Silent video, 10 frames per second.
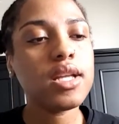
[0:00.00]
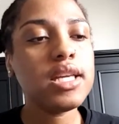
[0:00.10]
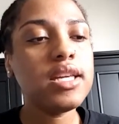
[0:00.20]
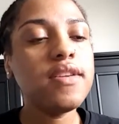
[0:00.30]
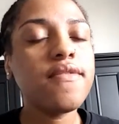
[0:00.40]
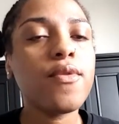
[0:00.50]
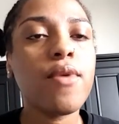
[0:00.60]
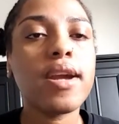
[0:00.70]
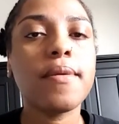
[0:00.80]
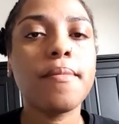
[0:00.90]
he even
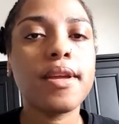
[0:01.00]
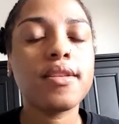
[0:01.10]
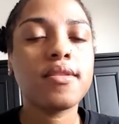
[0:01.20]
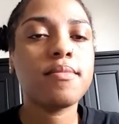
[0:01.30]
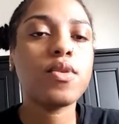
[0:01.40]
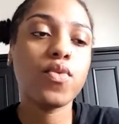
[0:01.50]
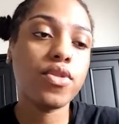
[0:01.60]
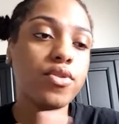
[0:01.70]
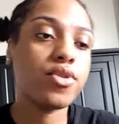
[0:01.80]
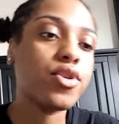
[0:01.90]
recommended me
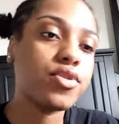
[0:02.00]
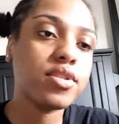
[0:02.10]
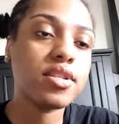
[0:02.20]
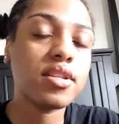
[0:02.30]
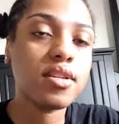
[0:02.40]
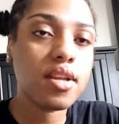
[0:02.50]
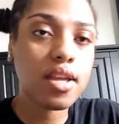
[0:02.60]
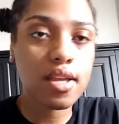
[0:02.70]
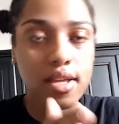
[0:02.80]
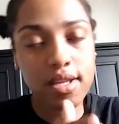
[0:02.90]
with a nurse,
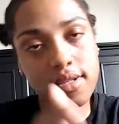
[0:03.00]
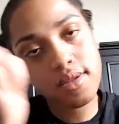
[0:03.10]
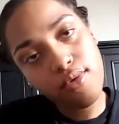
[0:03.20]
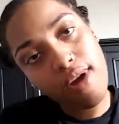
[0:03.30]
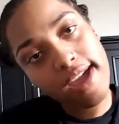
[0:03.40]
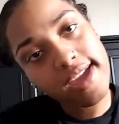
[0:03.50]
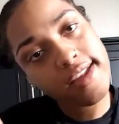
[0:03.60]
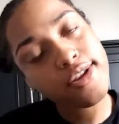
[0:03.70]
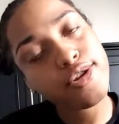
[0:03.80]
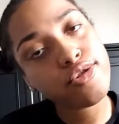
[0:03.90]
his right
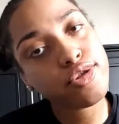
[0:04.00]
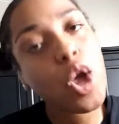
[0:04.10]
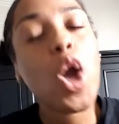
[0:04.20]
hand nurse.